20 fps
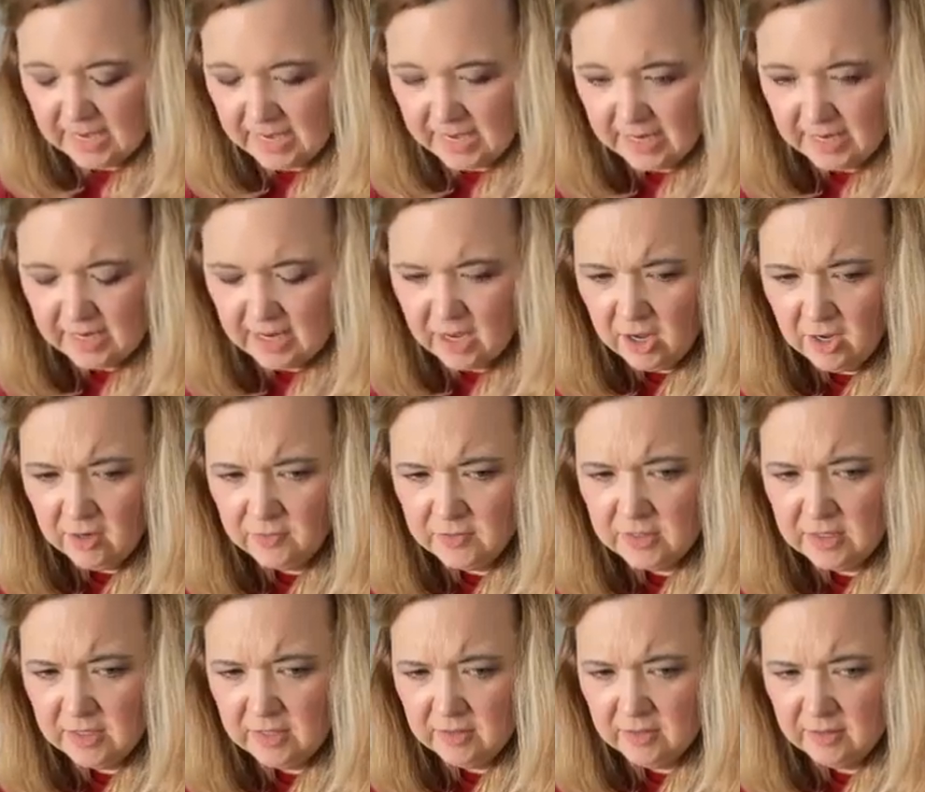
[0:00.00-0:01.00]
I
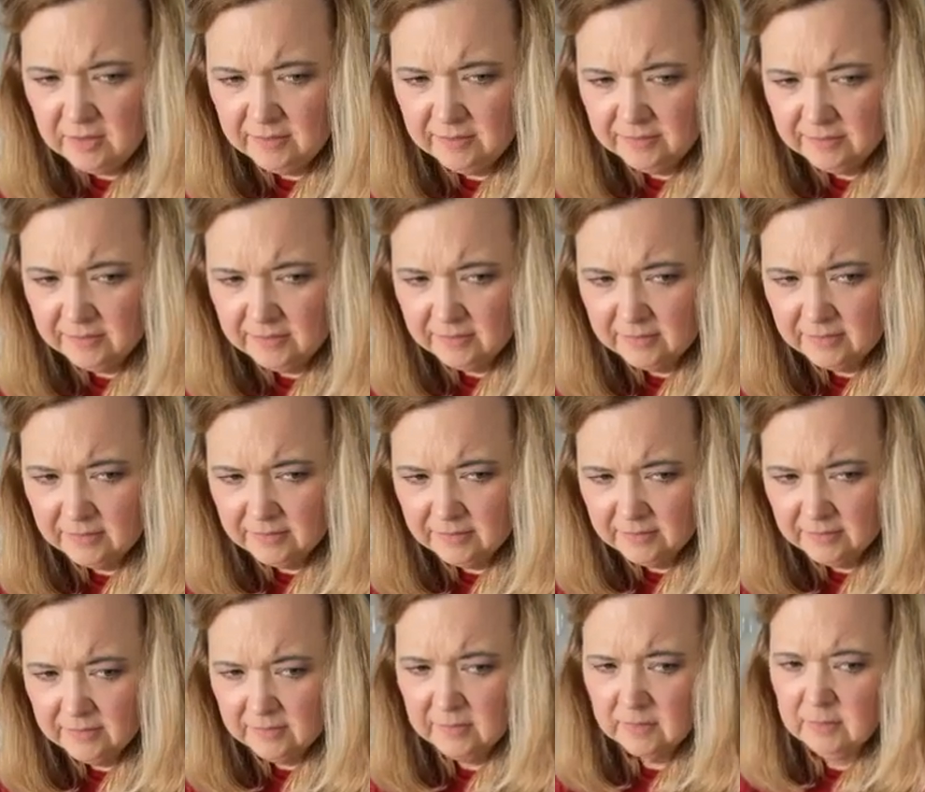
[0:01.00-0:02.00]
often,
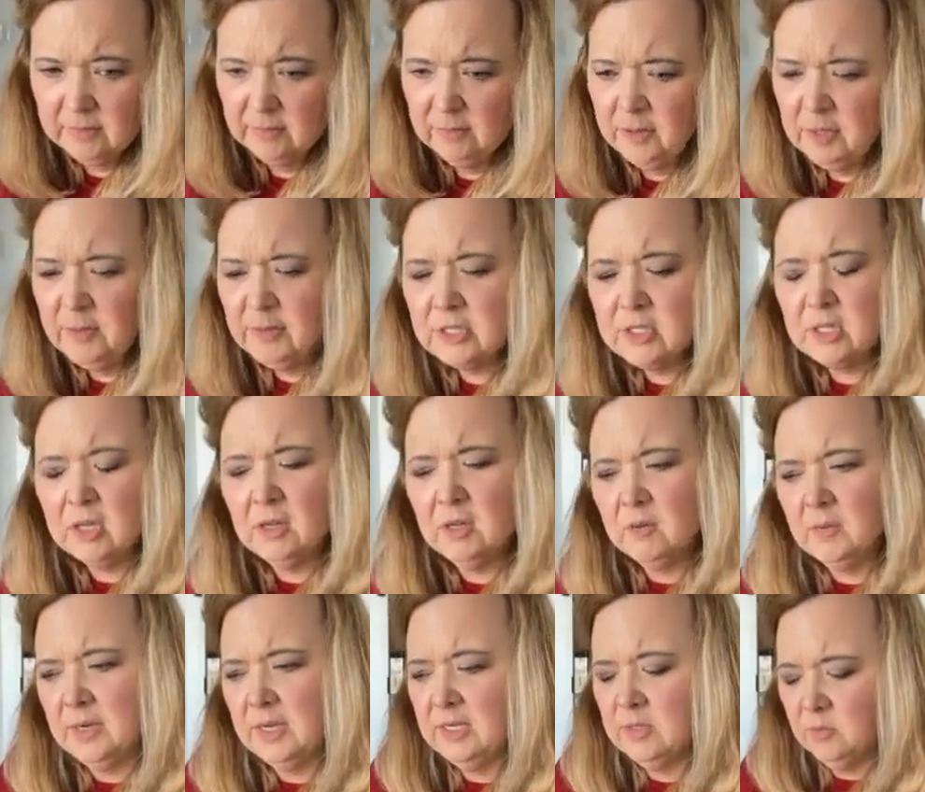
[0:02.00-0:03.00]
pretty much
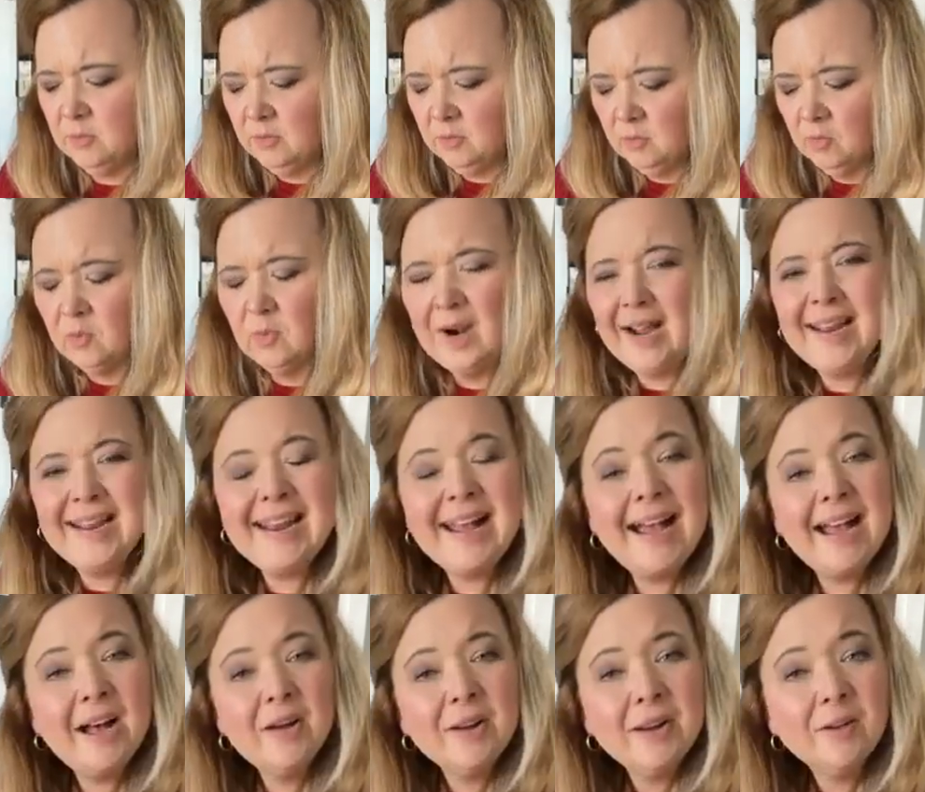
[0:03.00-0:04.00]
always, will
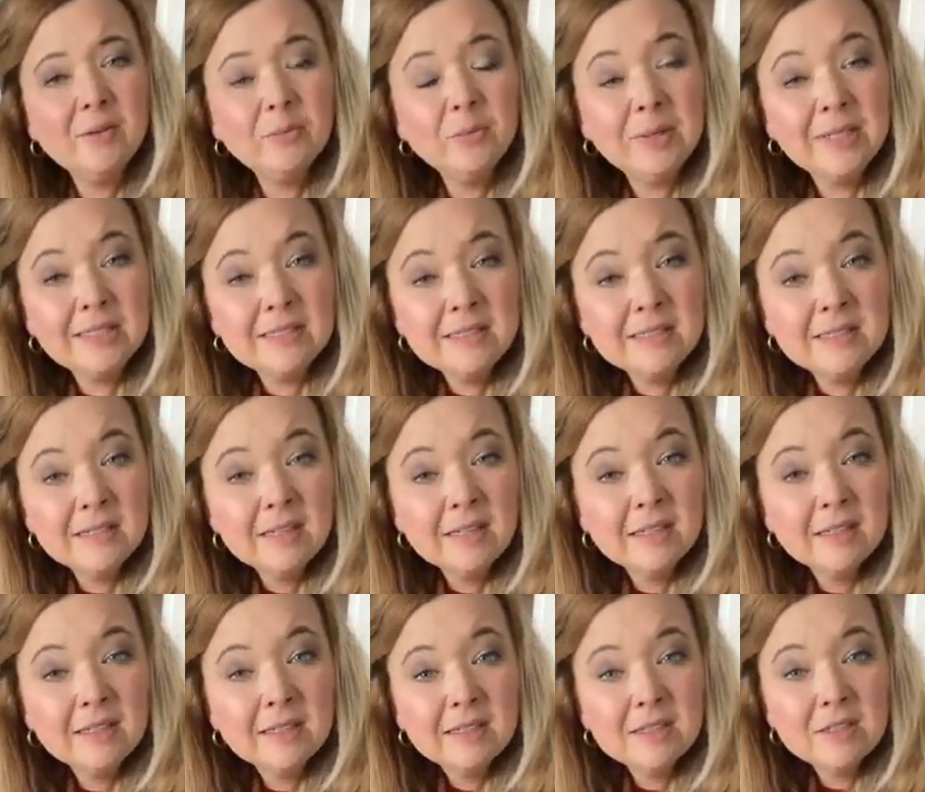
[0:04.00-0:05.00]
write out a
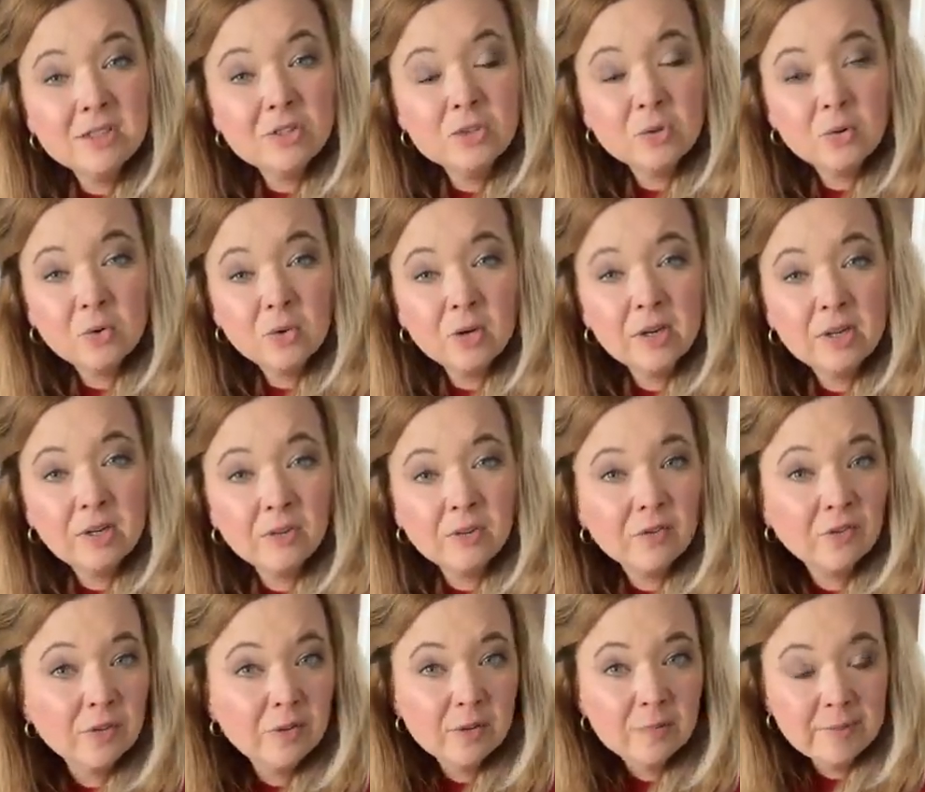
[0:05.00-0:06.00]
written
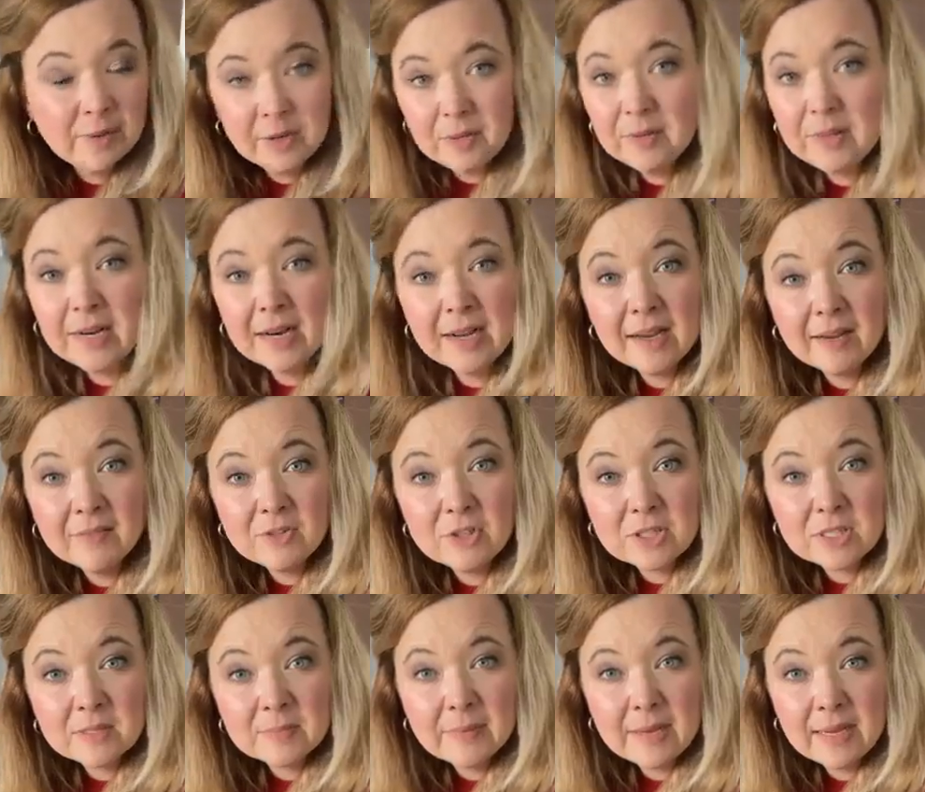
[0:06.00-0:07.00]
tutorial for the bow that I
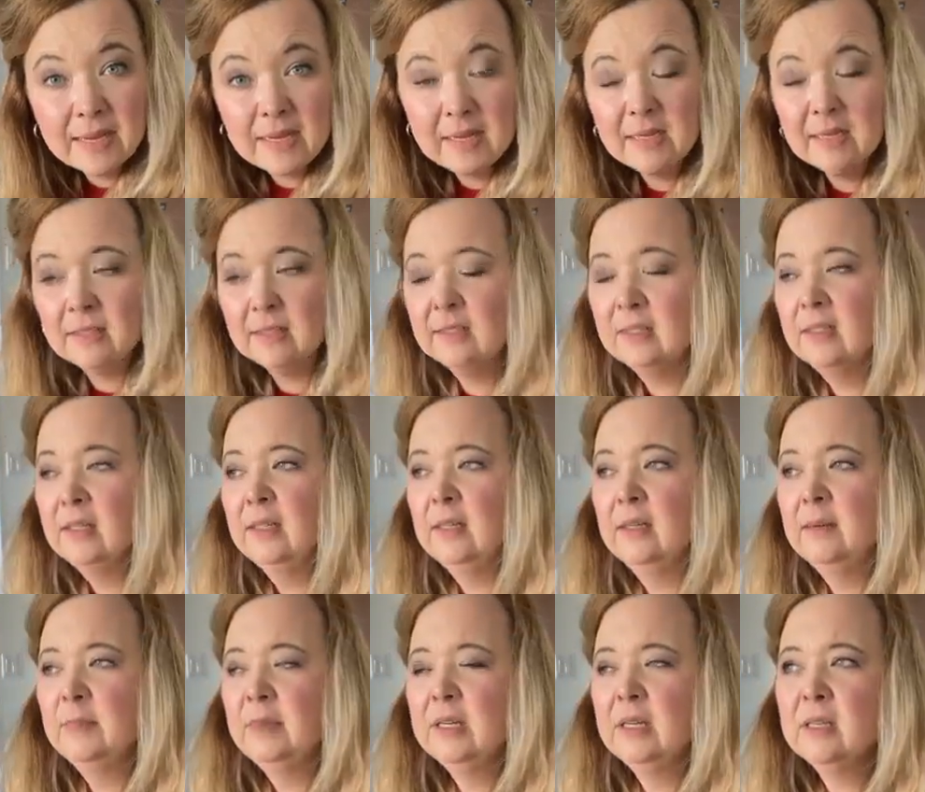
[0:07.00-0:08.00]
have just made,
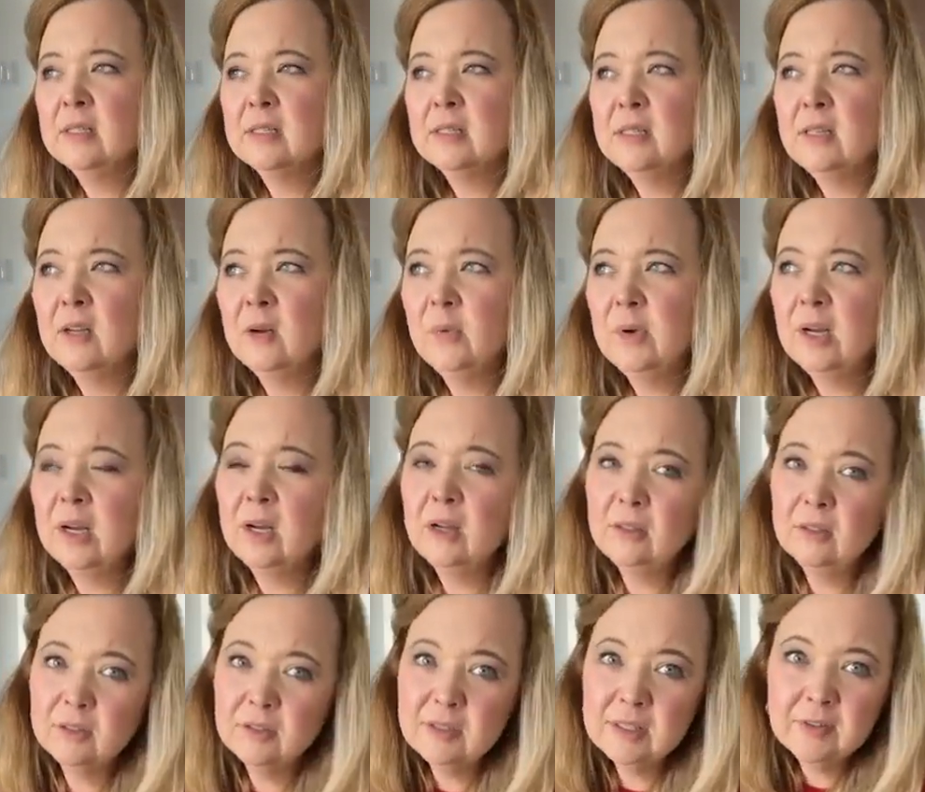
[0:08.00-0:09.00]
because you know we
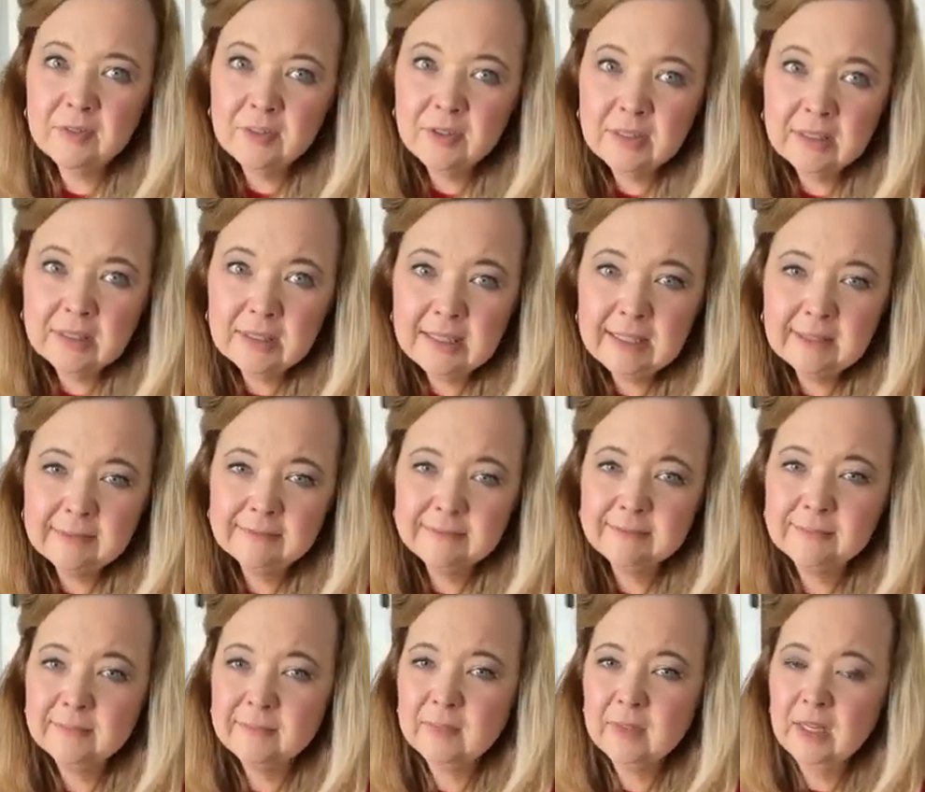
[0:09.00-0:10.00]
all learn
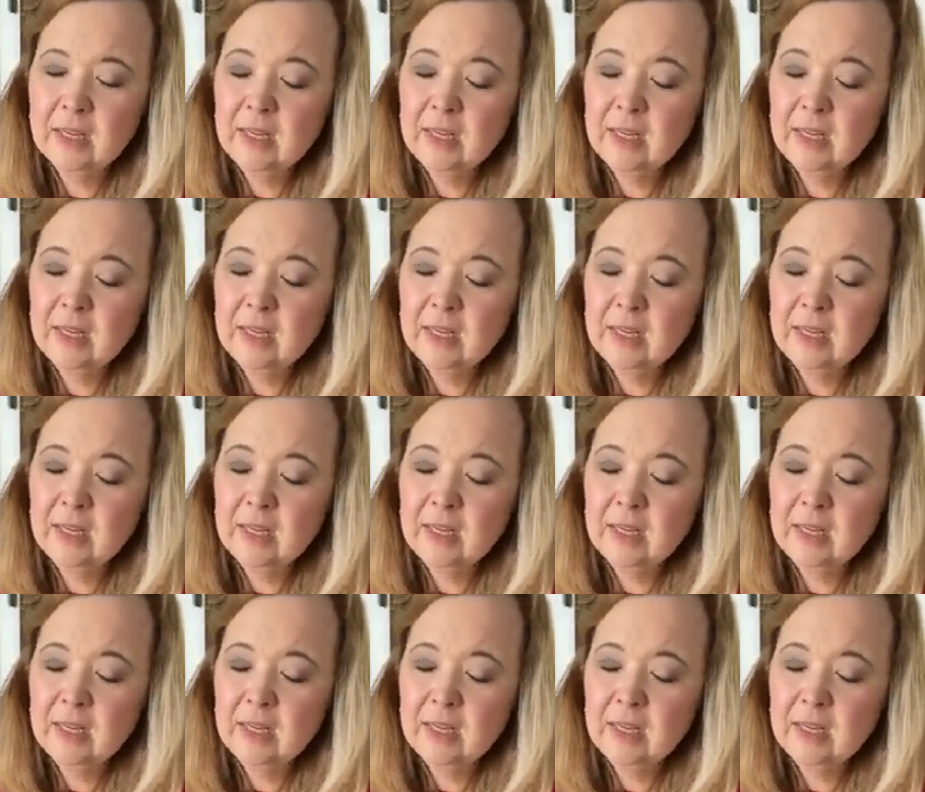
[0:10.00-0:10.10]
differently.